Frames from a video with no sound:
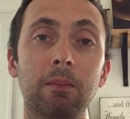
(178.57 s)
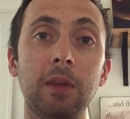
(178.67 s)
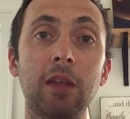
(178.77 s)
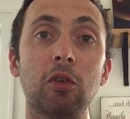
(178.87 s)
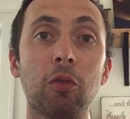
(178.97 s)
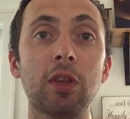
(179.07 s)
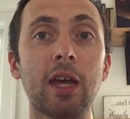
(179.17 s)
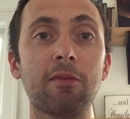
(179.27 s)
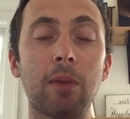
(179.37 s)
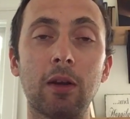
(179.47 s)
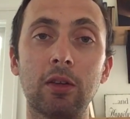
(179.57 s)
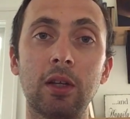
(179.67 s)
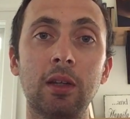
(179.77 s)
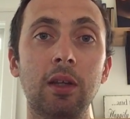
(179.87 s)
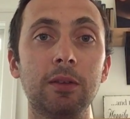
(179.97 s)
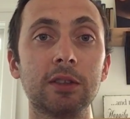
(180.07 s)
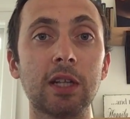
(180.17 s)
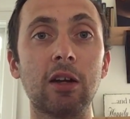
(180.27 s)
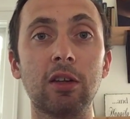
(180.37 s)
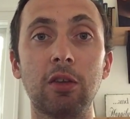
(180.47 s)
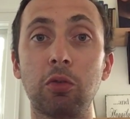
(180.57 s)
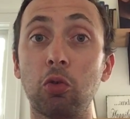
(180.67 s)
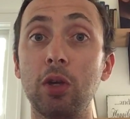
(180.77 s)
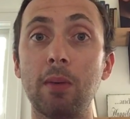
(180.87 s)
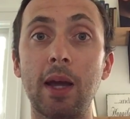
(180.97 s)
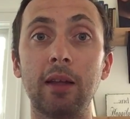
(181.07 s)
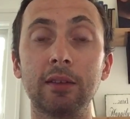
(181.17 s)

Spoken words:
yeah, so for the half marathon, started at 3-mile